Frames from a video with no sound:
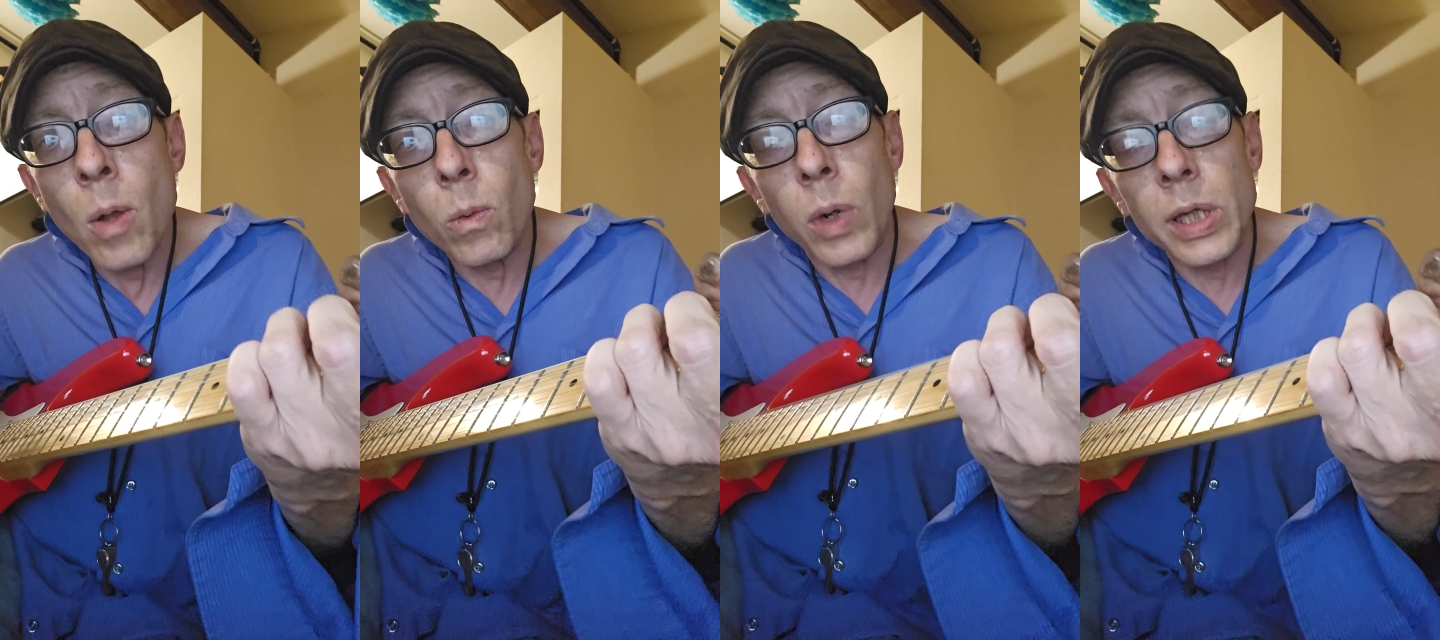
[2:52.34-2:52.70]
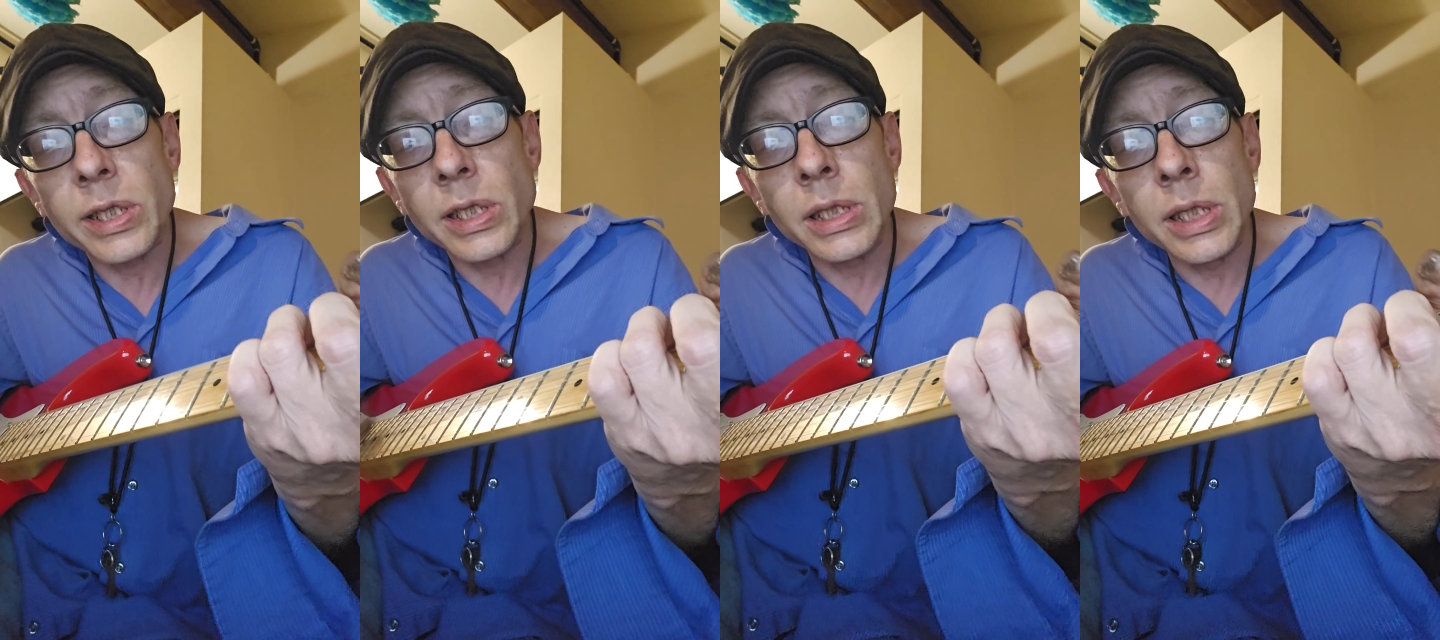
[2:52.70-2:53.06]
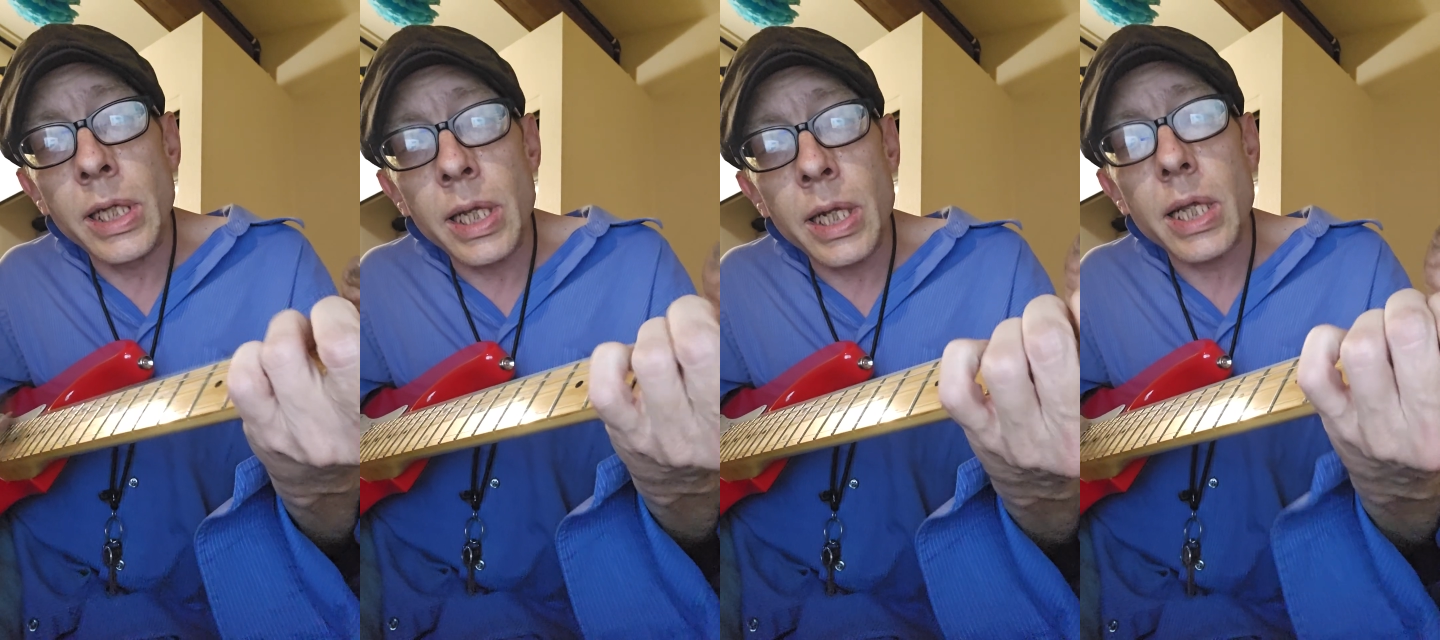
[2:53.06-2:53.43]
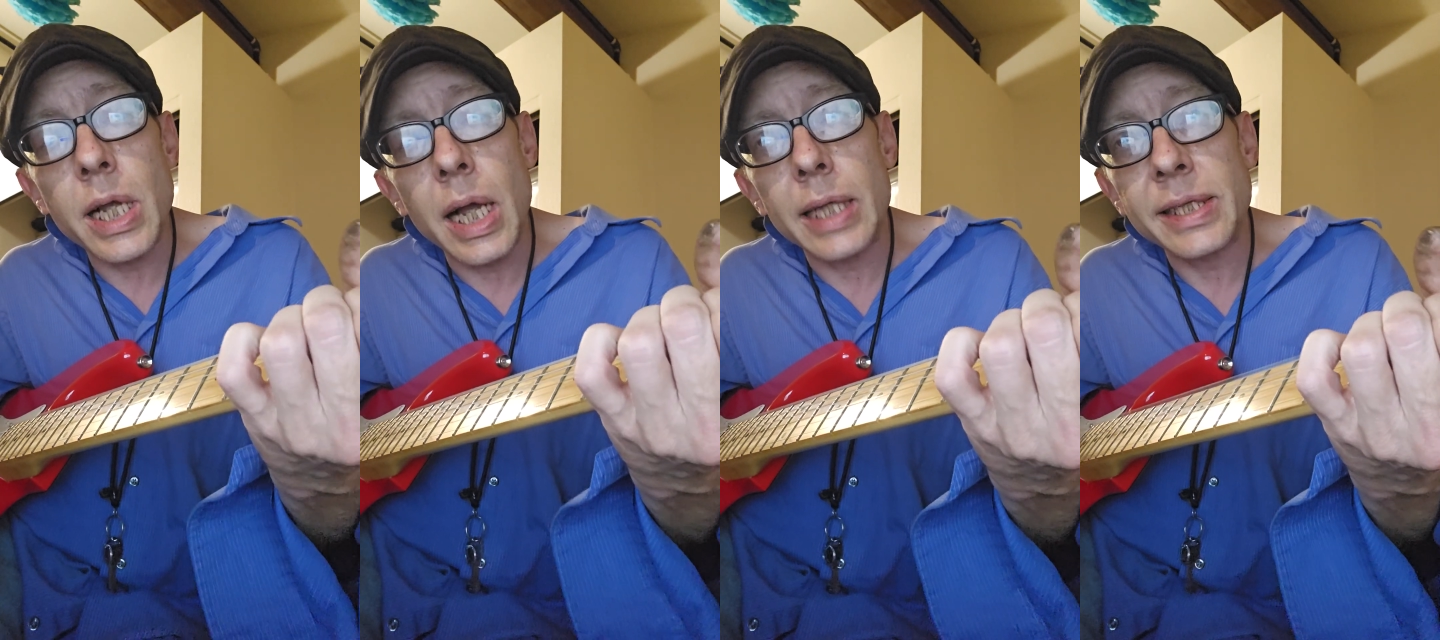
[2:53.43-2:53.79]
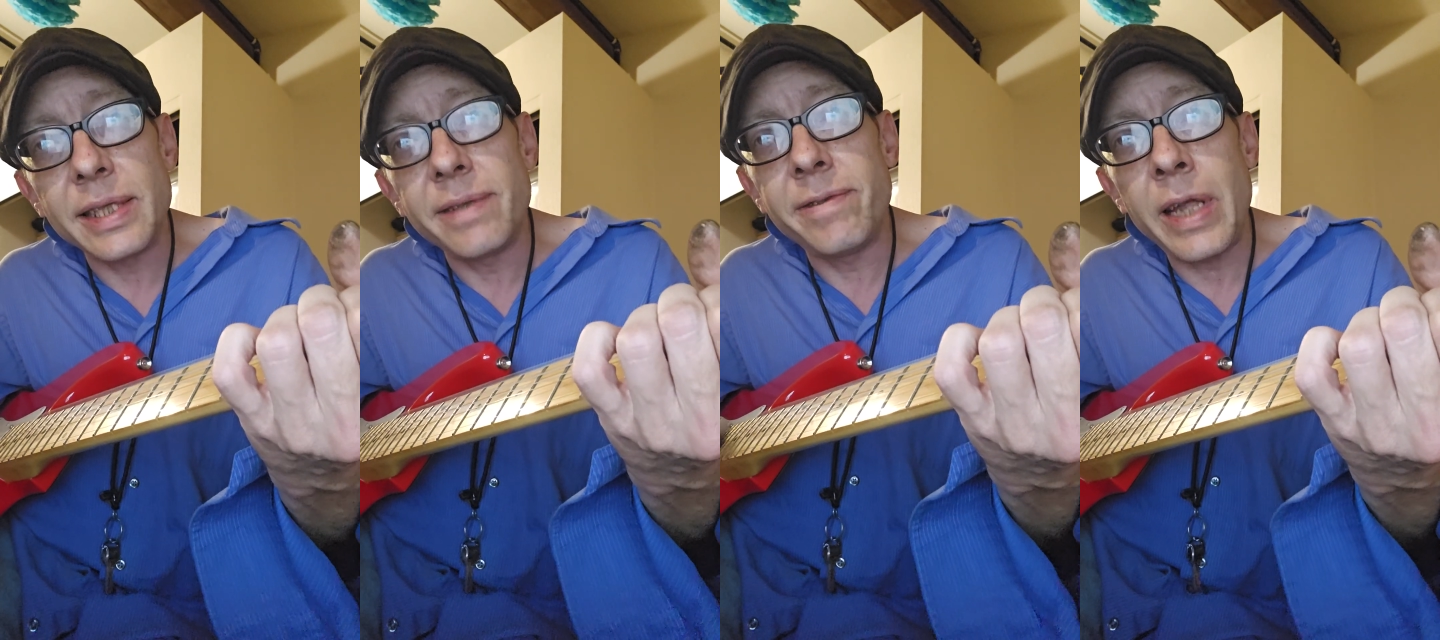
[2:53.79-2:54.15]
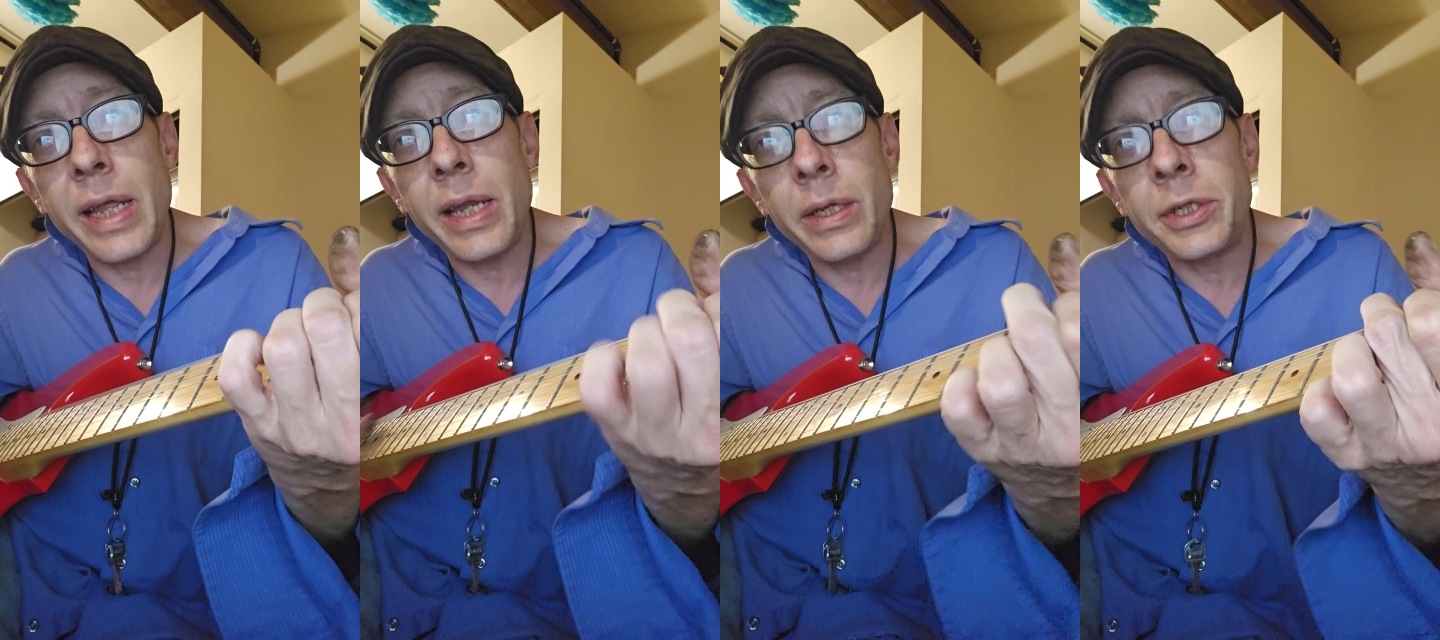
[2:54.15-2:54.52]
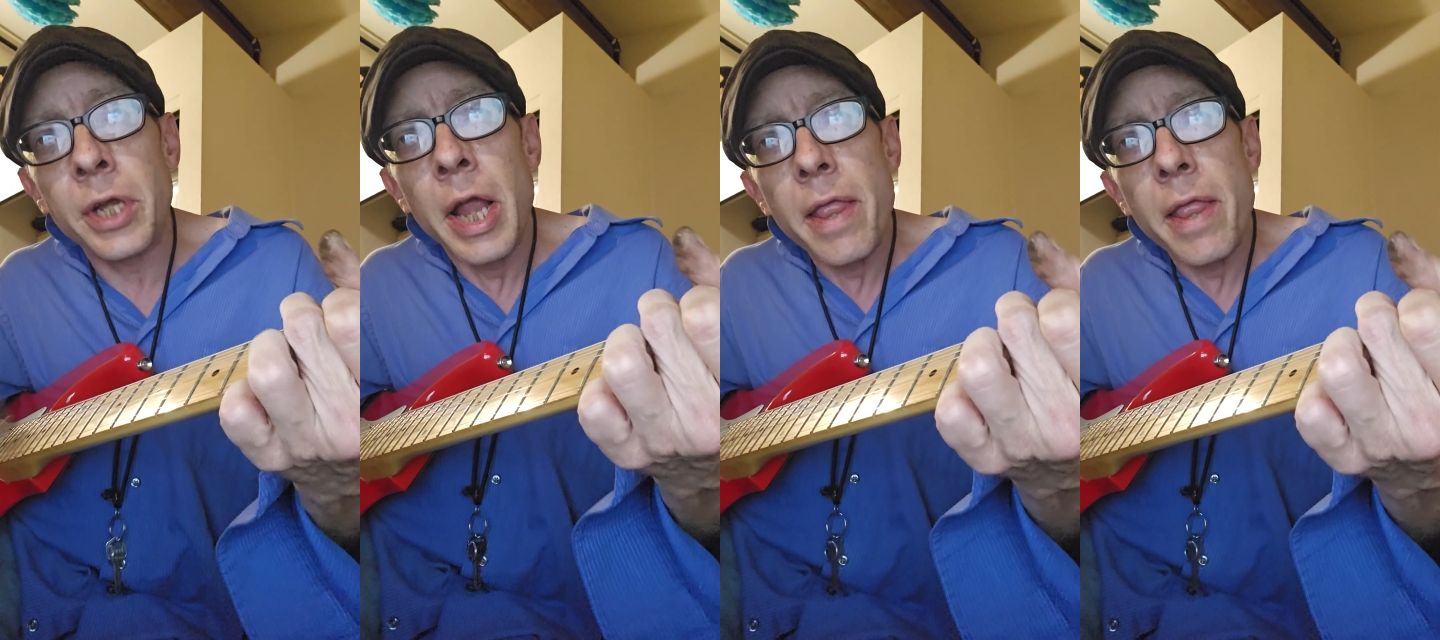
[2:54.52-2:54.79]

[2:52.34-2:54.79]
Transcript: Wasn't it a cost of age